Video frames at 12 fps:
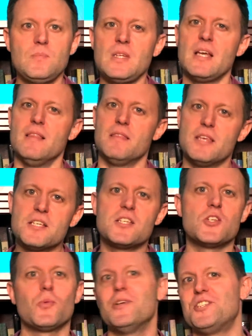And this
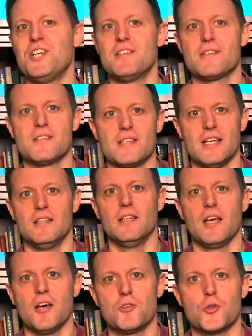is what Jesus and
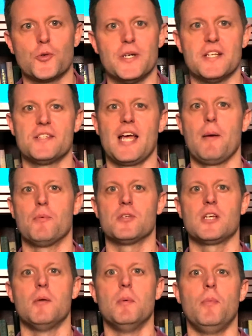the other three disciples
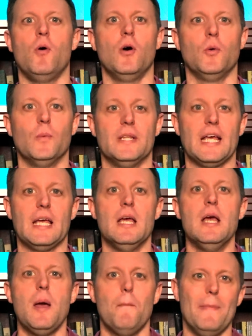come upon when they
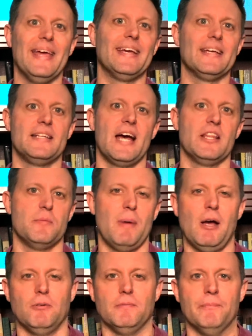make it down the
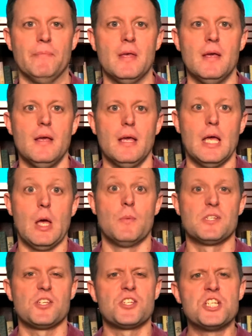mountain. It
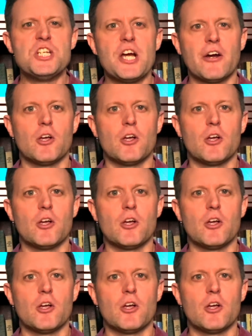was a scenario